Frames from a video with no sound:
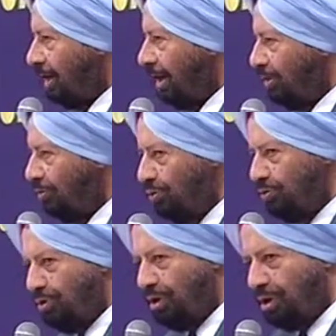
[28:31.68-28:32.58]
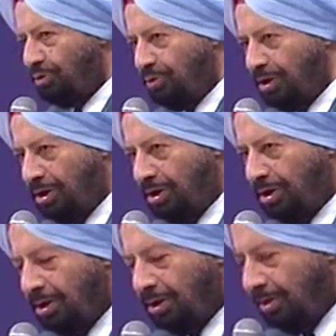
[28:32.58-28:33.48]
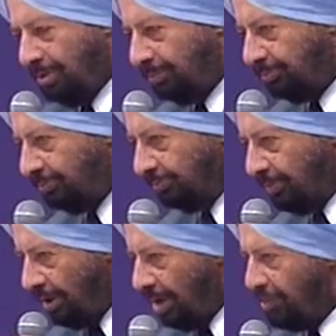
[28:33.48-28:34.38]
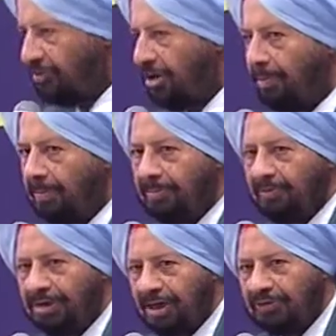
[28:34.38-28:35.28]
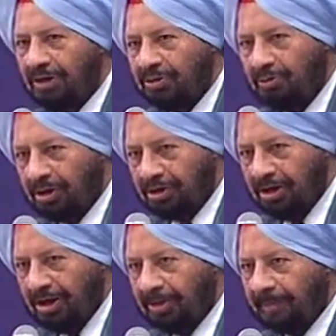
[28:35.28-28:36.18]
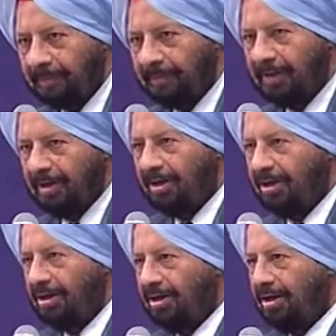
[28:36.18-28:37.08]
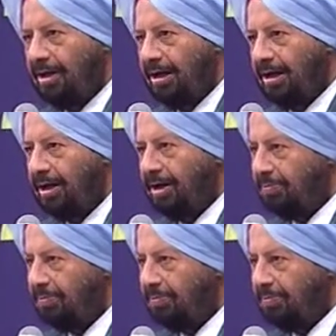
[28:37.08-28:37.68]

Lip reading: I know you are doing a great job. That's why you are there.